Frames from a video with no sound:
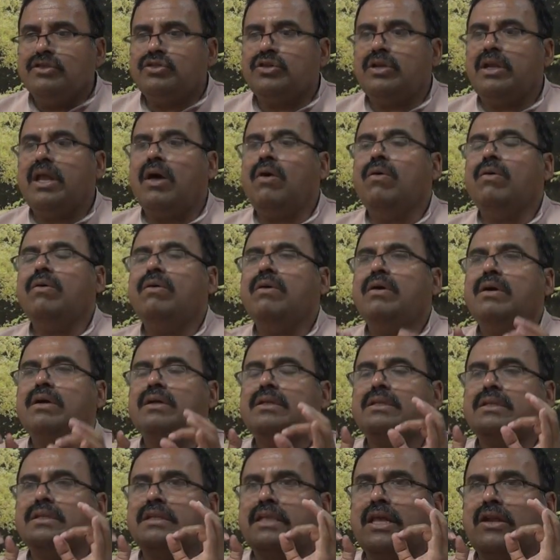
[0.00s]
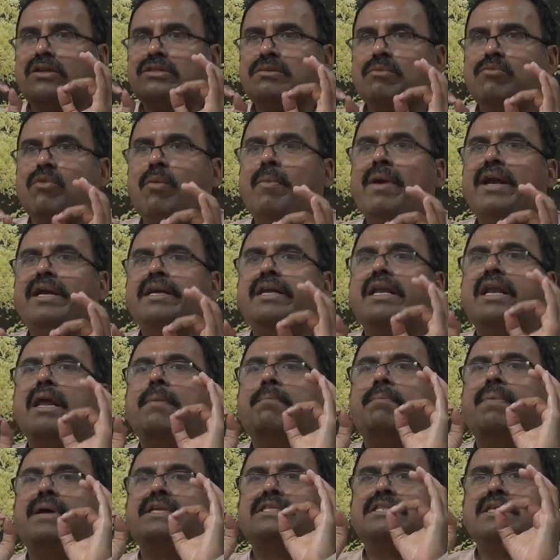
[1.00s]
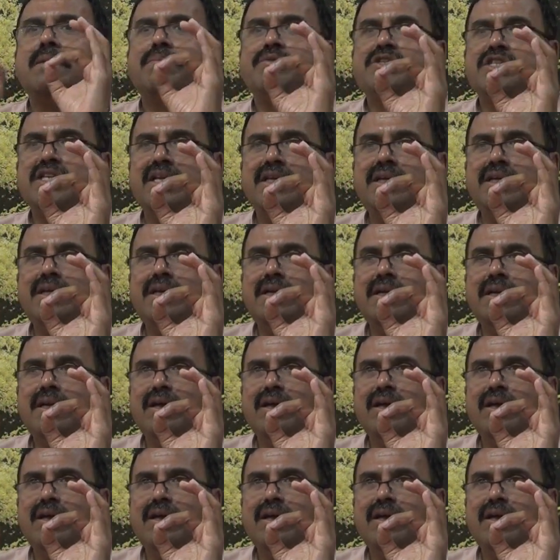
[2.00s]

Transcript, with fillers: so now there is a momentary perception